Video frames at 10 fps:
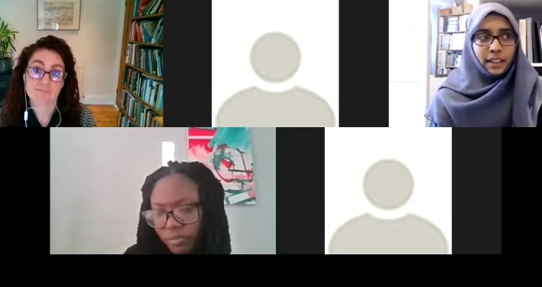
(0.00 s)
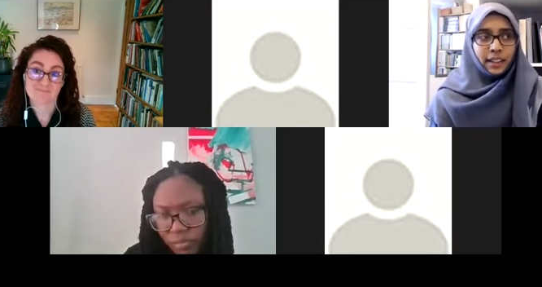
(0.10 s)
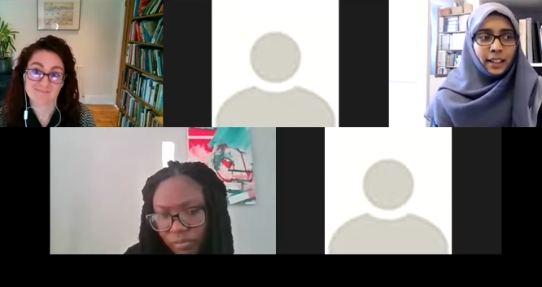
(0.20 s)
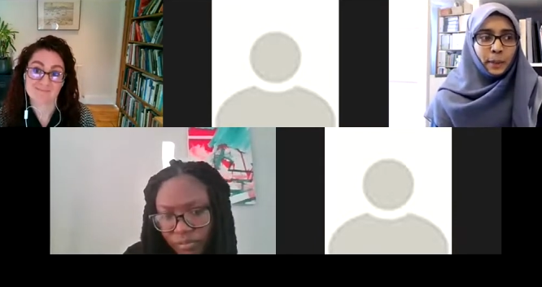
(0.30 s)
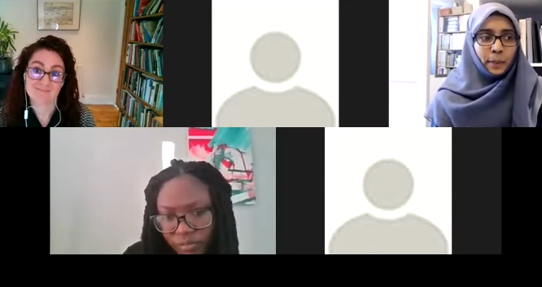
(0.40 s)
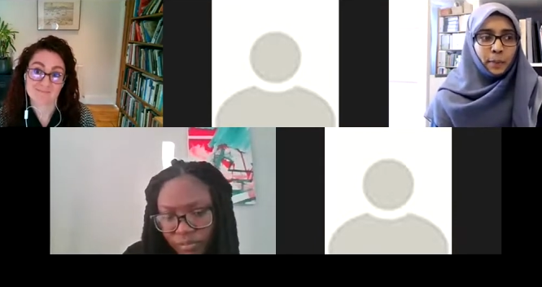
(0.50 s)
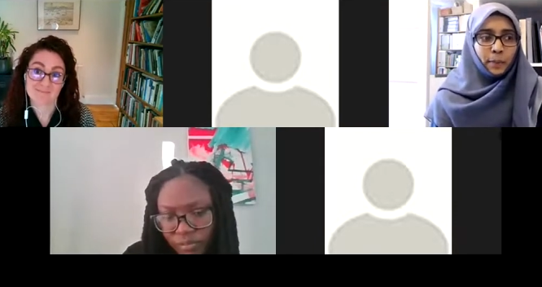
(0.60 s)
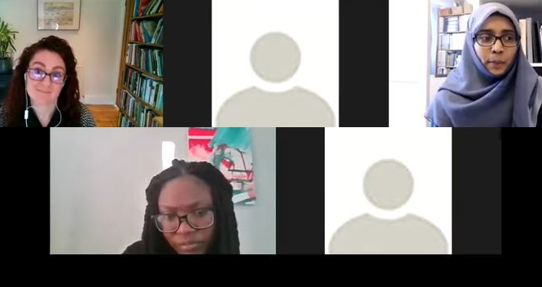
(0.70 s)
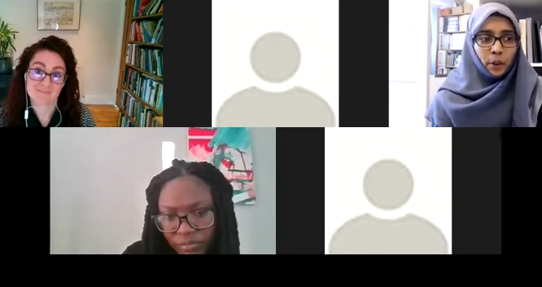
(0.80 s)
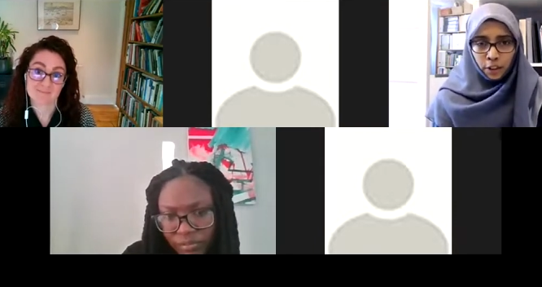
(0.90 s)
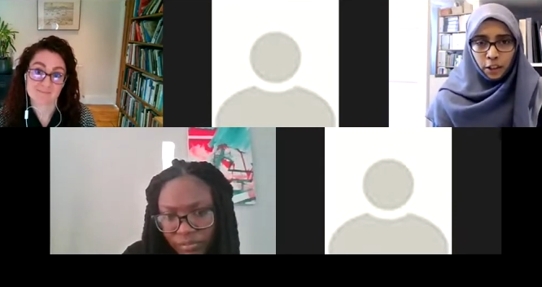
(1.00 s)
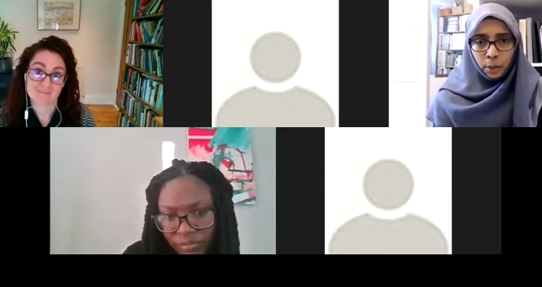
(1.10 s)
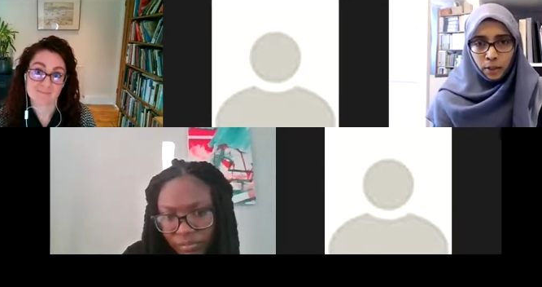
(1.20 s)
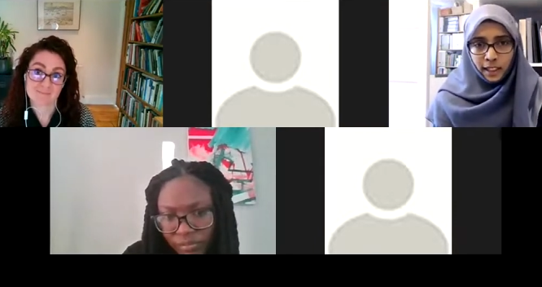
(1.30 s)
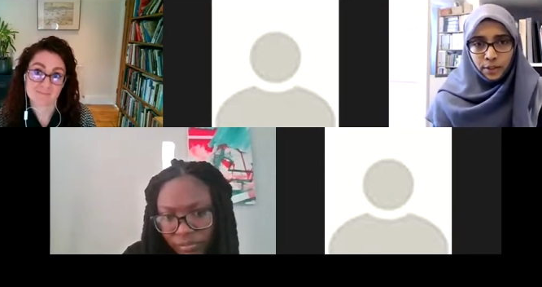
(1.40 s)
Speaker 1: um, on a
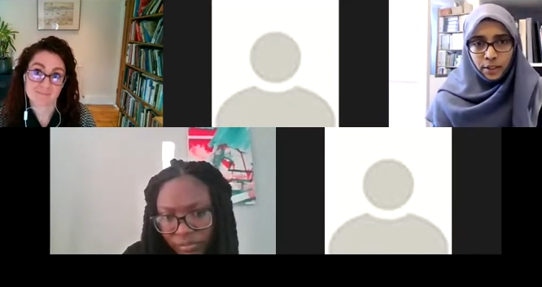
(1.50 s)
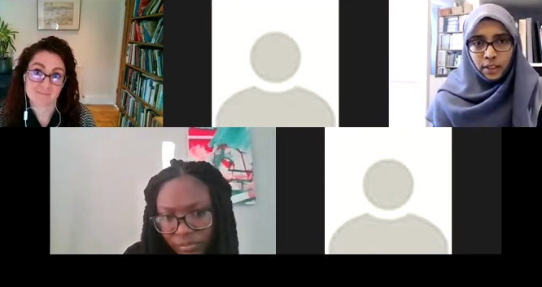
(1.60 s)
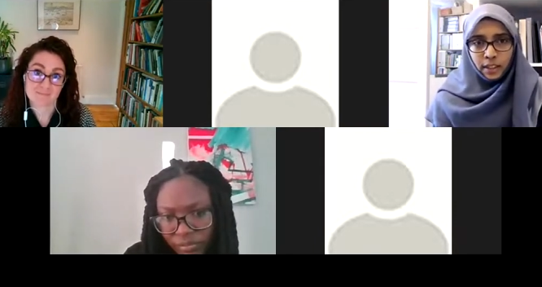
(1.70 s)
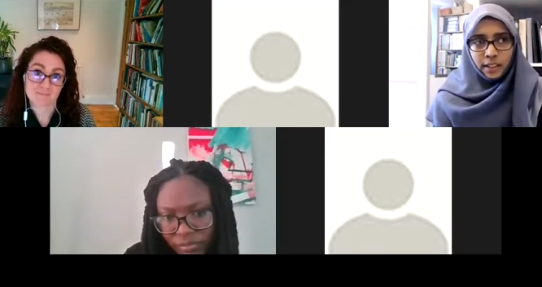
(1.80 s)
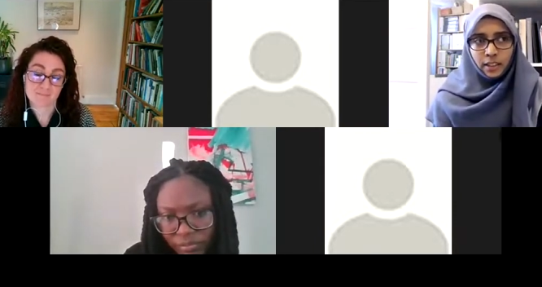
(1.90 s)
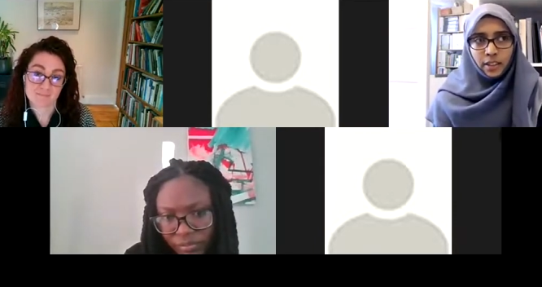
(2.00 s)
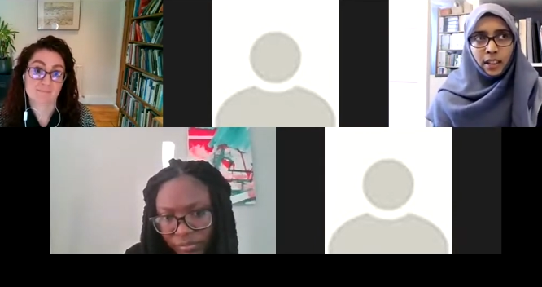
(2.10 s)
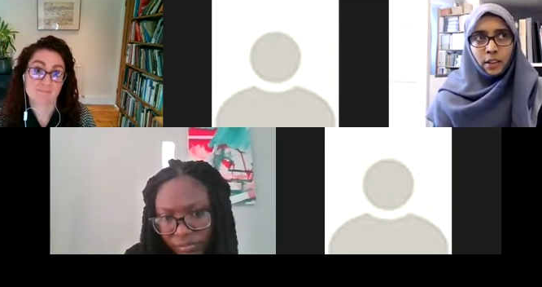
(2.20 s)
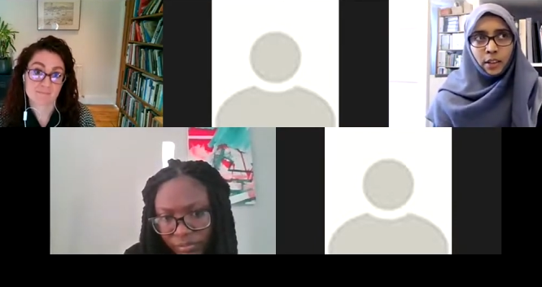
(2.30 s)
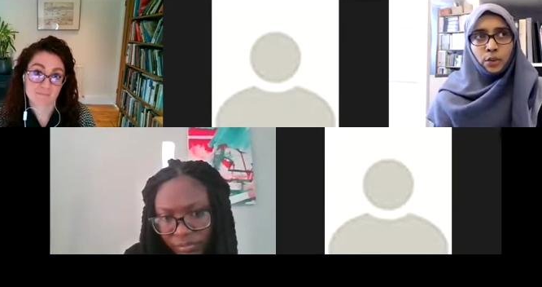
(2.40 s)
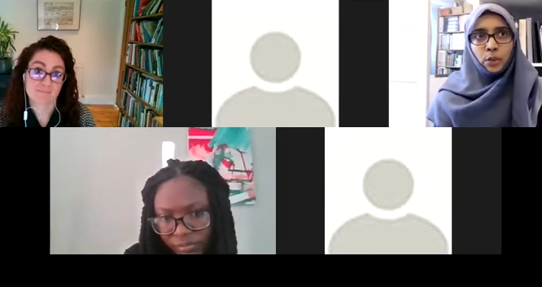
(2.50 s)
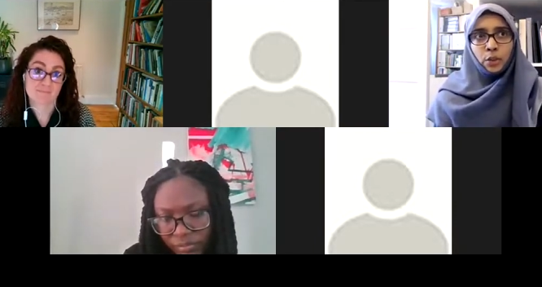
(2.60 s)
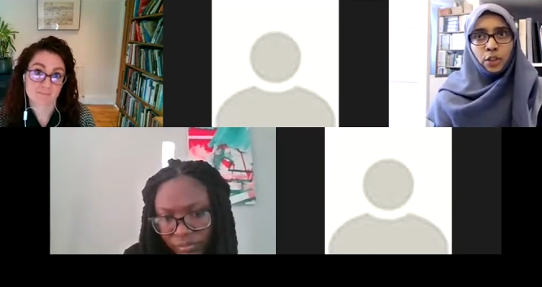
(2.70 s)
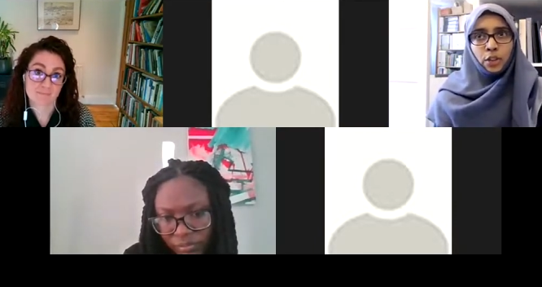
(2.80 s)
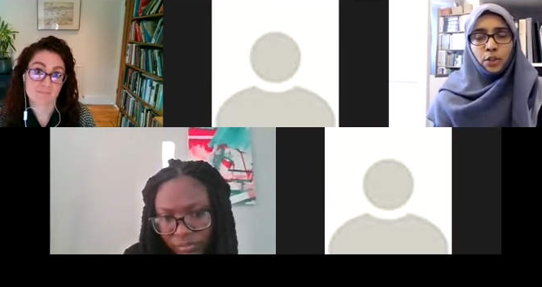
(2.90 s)
global level. And so,
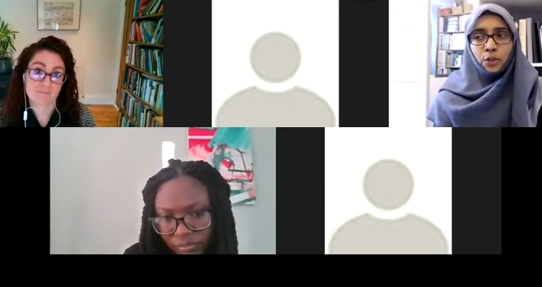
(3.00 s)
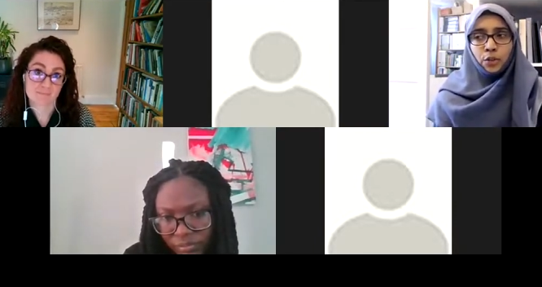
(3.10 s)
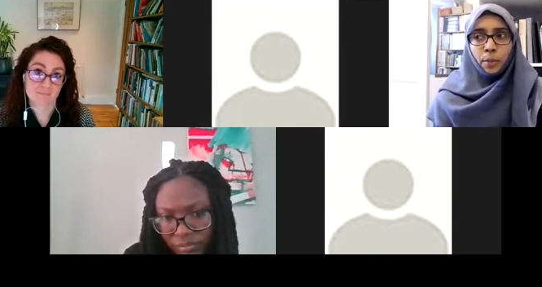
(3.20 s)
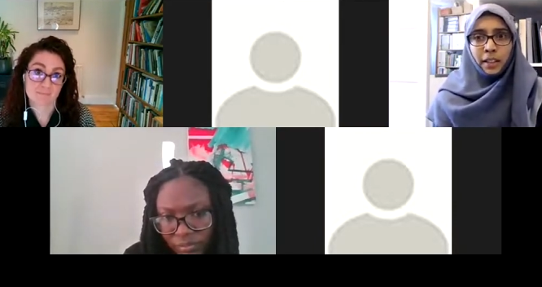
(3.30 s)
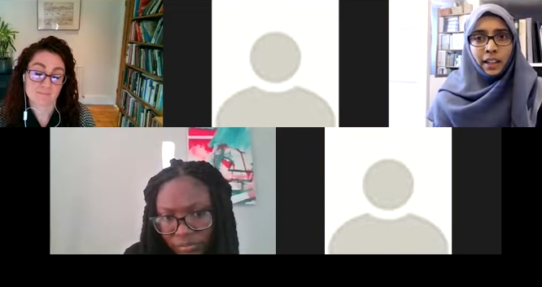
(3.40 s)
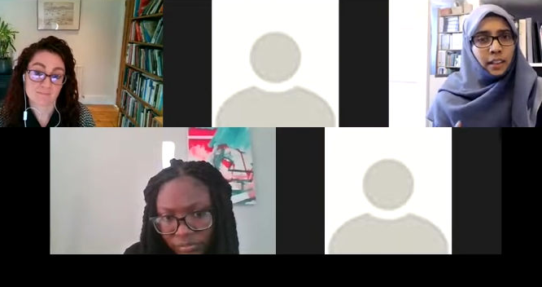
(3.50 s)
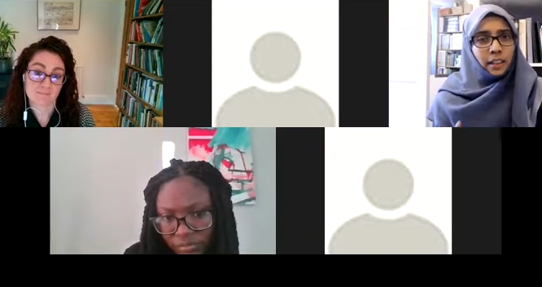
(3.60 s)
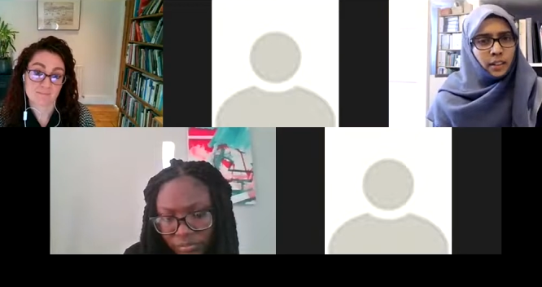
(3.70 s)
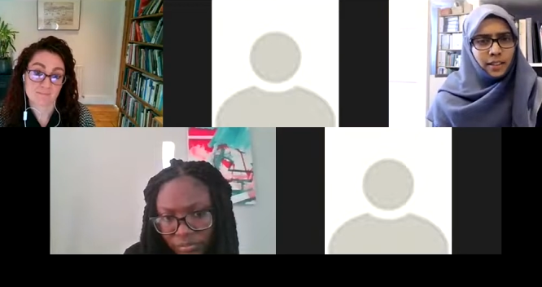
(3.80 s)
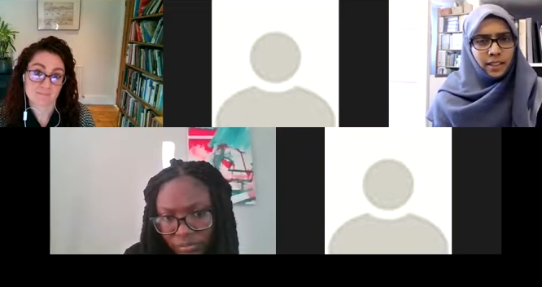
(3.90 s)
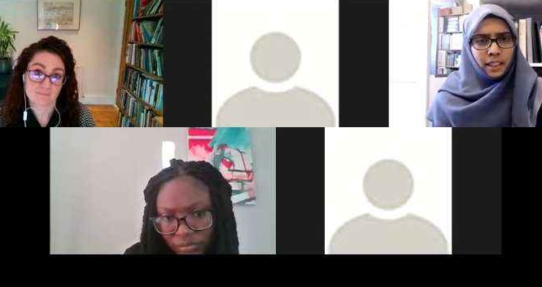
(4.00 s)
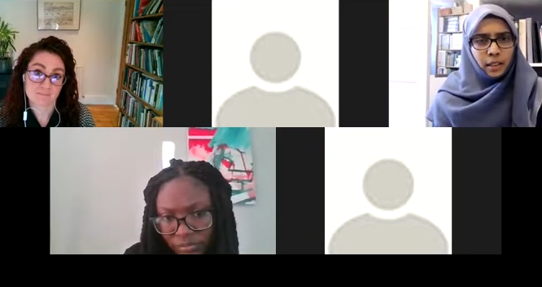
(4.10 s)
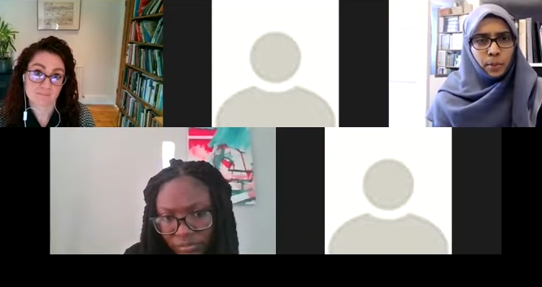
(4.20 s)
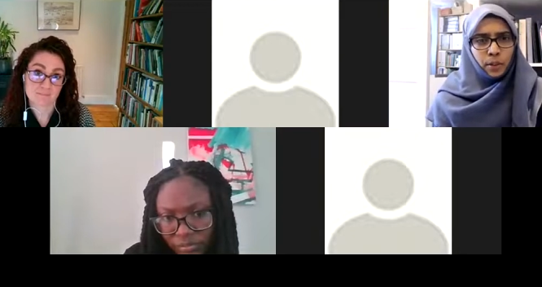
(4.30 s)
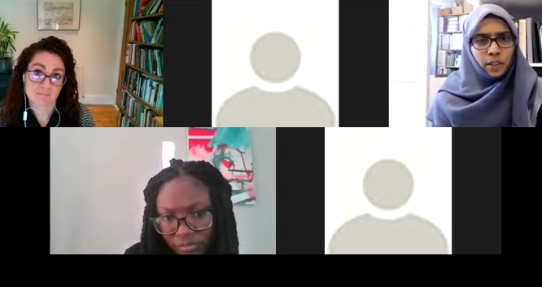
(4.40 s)
therefore, just from an ethical
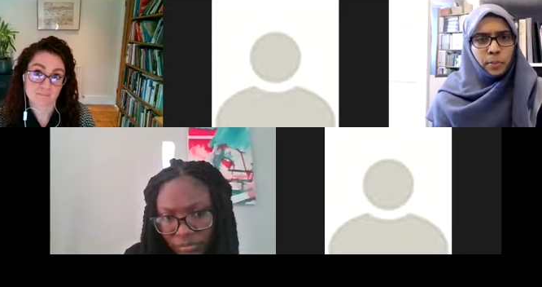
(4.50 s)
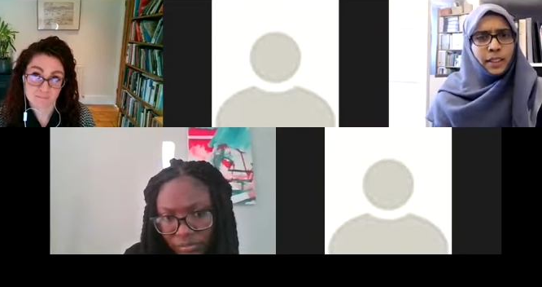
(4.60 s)
standpoint,